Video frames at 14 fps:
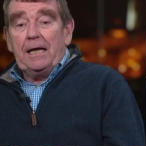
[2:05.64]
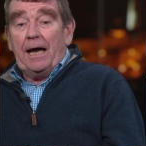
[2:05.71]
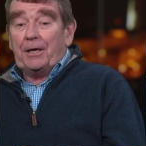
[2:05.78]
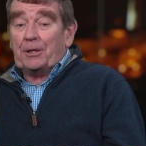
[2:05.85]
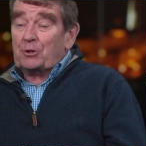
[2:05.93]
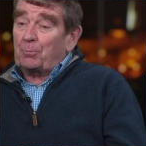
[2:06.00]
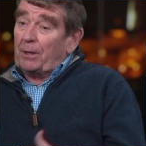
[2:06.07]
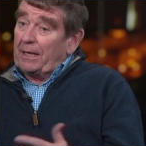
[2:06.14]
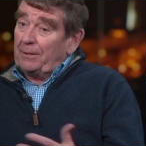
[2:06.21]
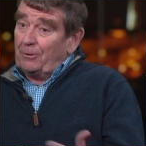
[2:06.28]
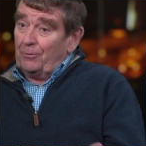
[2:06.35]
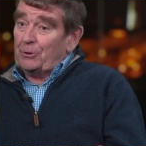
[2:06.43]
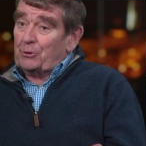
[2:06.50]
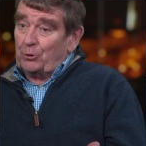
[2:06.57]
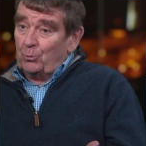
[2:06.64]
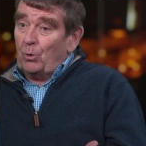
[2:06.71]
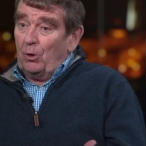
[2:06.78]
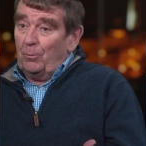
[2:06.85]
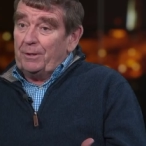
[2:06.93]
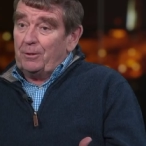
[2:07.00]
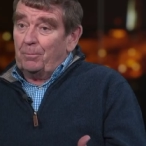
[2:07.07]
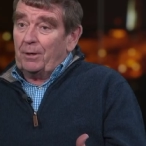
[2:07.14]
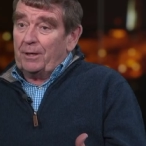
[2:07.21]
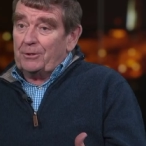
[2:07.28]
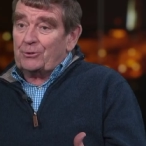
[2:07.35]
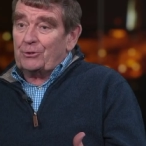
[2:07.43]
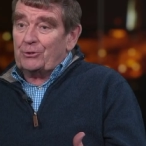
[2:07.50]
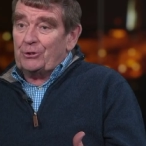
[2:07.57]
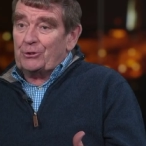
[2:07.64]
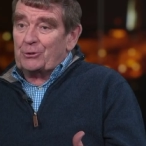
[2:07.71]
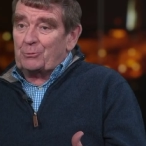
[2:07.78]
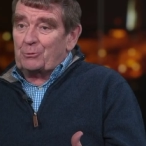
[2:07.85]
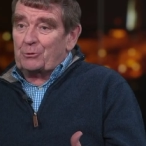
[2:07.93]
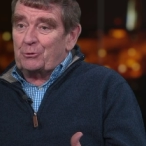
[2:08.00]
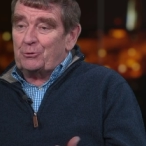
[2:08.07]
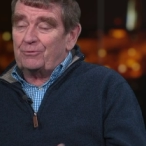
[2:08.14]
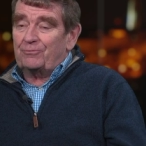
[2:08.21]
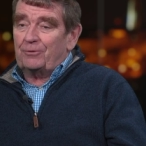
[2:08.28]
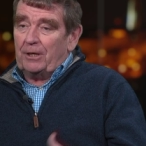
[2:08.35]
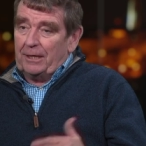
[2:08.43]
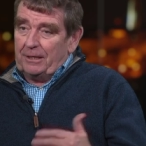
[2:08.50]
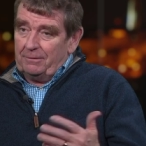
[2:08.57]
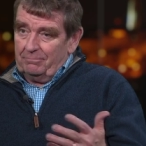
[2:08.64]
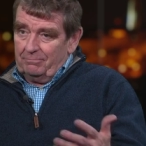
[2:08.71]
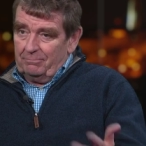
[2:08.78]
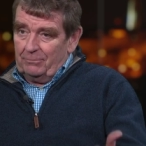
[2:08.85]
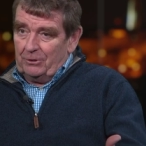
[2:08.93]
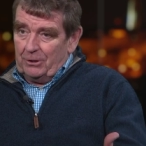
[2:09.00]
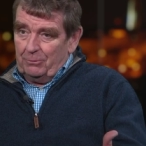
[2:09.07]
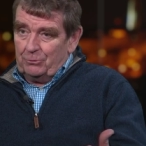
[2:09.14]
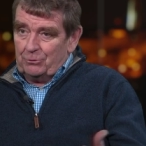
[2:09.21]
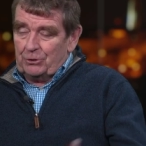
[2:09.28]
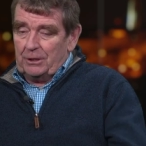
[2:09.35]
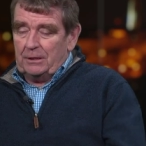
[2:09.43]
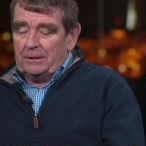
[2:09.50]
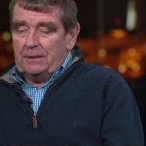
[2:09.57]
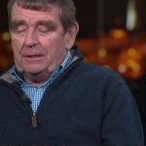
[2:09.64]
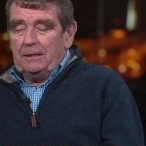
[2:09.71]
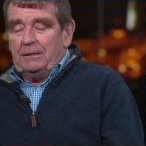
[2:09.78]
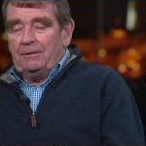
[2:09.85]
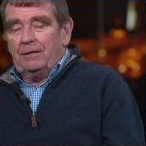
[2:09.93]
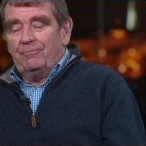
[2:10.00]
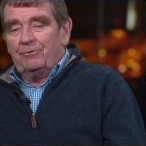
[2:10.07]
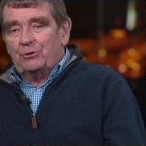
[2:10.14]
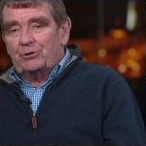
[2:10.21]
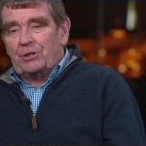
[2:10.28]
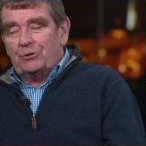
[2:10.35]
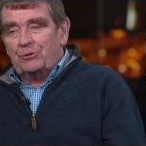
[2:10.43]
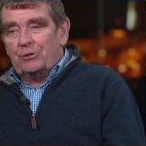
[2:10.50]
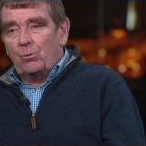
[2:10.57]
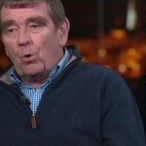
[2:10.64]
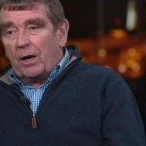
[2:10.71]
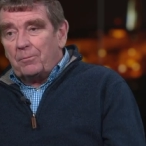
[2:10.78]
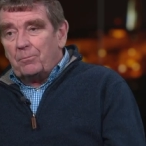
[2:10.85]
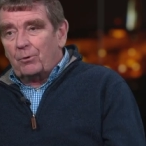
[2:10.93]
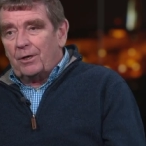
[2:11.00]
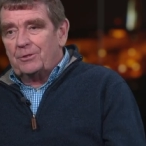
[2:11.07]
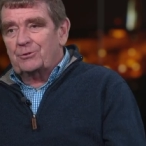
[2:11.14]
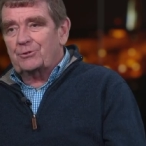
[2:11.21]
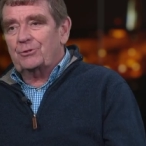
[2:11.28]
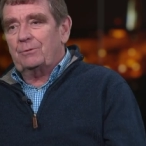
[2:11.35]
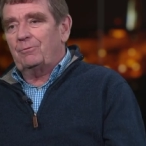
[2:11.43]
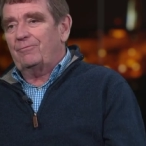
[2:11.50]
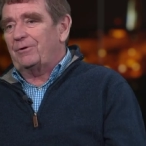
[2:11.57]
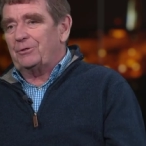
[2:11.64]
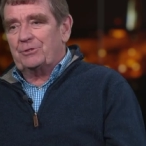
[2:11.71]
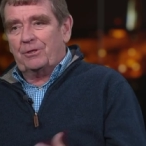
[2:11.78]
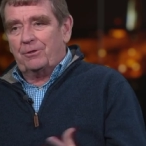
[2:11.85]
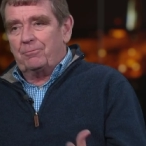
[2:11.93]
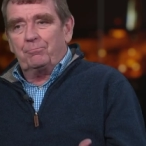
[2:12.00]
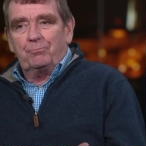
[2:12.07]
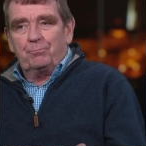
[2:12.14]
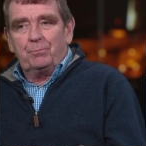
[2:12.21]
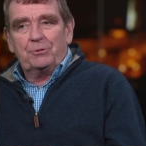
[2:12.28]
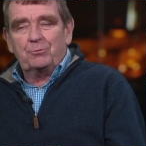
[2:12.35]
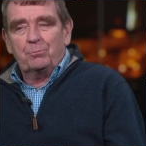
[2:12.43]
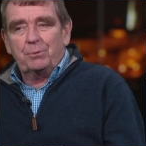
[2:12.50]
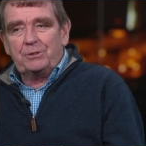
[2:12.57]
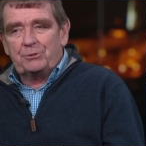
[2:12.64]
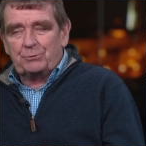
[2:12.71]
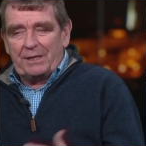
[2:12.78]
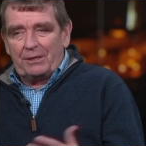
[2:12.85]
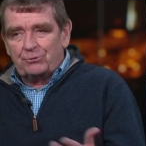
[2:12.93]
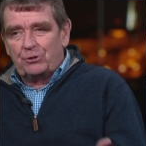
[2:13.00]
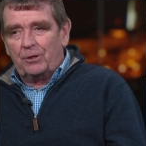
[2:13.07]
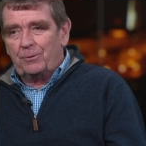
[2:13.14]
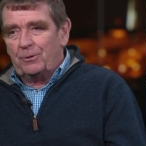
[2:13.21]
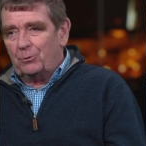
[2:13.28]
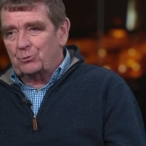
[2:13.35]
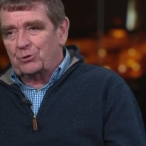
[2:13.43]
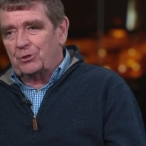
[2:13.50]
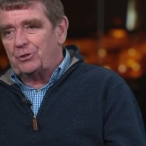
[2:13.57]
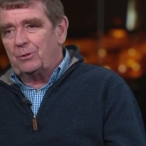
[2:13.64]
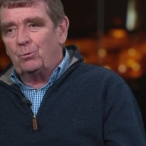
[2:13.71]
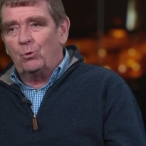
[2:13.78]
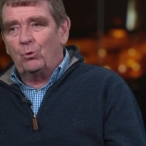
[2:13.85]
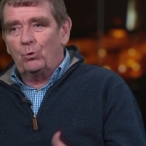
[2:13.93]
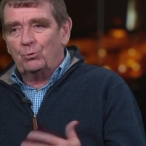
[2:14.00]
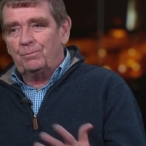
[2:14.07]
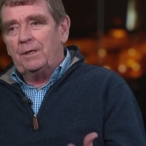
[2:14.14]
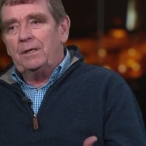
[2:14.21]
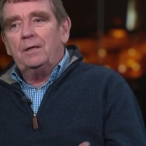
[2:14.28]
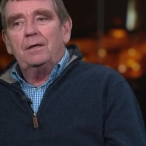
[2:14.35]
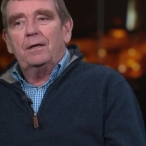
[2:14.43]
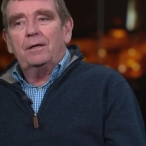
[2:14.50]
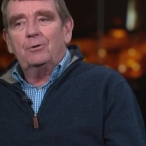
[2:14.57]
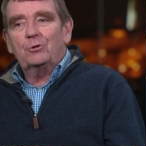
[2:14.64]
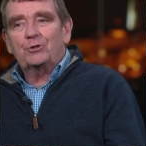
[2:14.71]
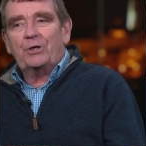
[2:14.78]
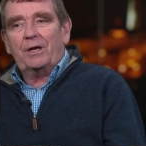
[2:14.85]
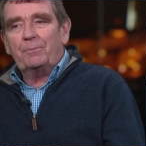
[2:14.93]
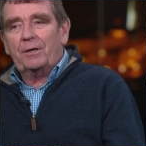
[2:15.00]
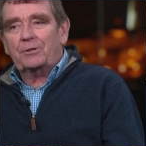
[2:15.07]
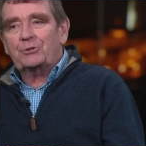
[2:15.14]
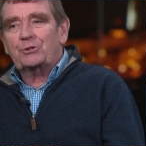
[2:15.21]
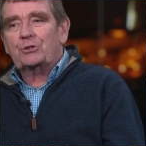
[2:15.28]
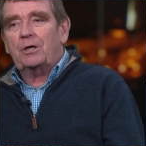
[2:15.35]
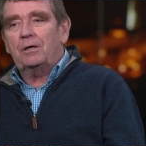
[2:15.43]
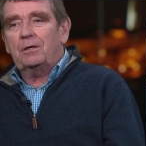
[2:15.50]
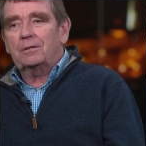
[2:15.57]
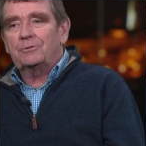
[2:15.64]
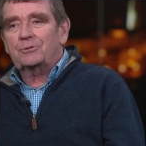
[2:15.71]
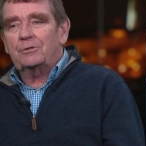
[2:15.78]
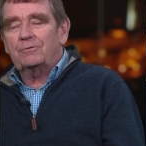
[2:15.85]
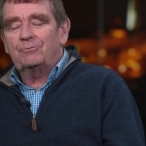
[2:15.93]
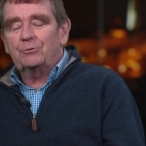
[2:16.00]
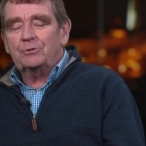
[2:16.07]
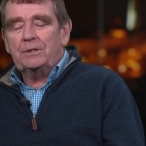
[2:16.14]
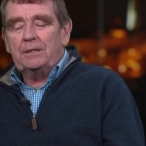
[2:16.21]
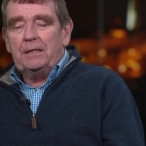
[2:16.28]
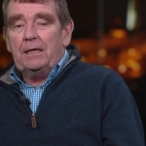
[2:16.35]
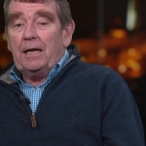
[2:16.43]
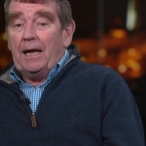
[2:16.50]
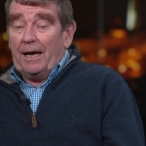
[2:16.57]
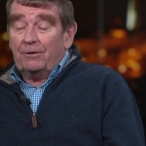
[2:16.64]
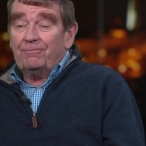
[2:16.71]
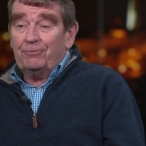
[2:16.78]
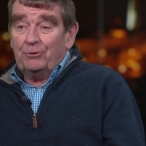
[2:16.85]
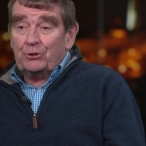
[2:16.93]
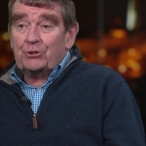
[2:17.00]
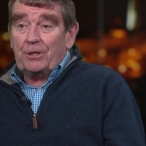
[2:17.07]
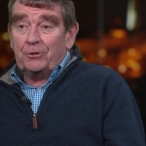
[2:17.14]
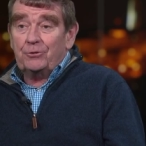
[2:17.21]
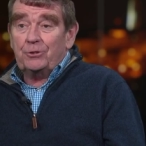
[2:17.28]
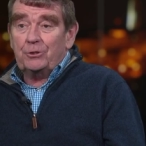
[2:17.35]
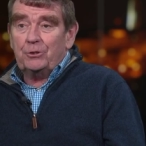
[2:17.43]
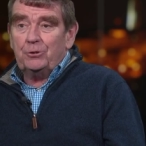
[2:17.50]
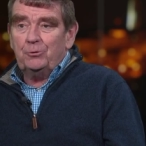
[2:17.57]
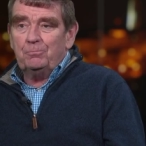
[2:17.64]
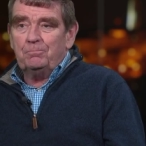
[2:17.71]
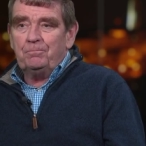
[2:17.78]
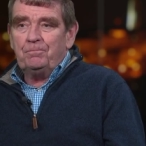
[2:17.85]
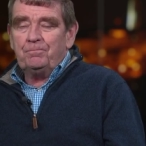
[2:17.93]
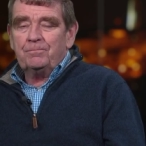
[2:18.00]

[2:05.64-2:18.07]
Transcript: and explained that this could well be the place that Jesus was crucified. There was a, a first century wine press, there were various other bits and pieces outside the old city wall, hill shaped like a skull and so forth, and a first century tomb.